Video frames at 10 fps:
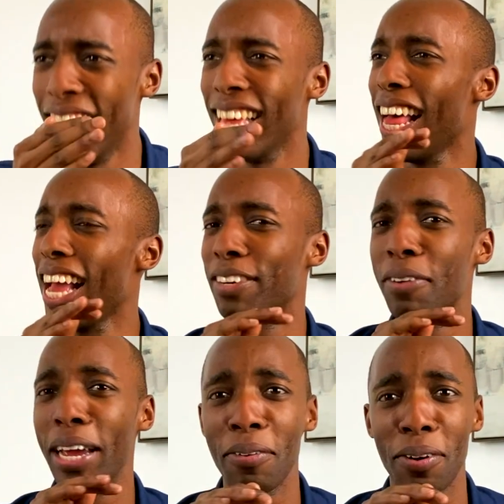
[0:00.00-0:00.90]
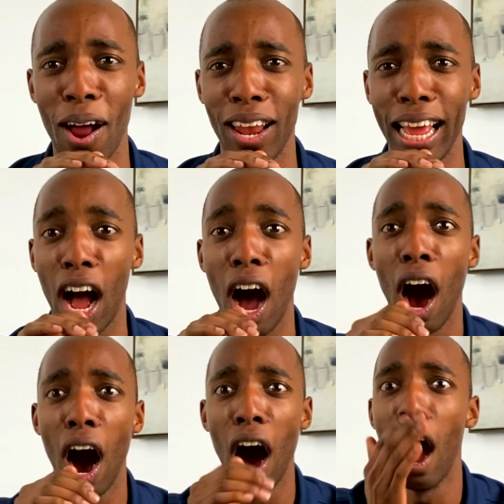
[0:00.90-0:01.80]
Like, we were all like,
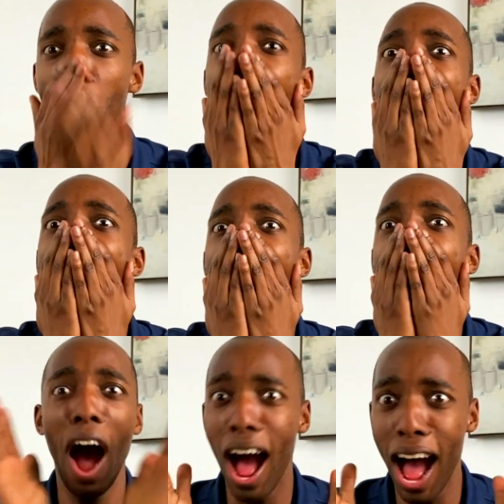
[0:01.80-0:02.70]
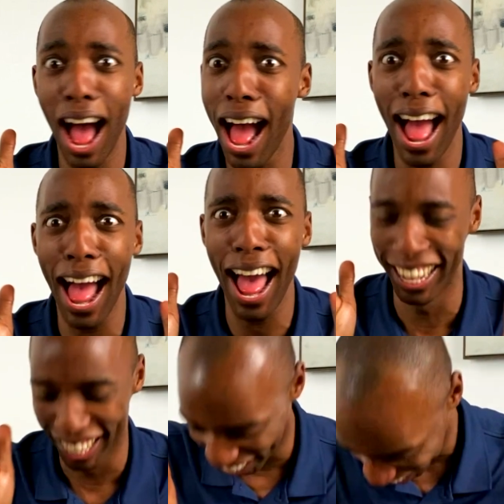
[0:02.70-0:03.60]

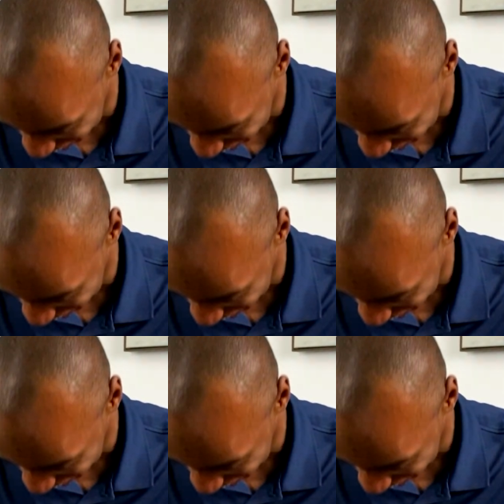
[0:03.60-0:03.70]
ah!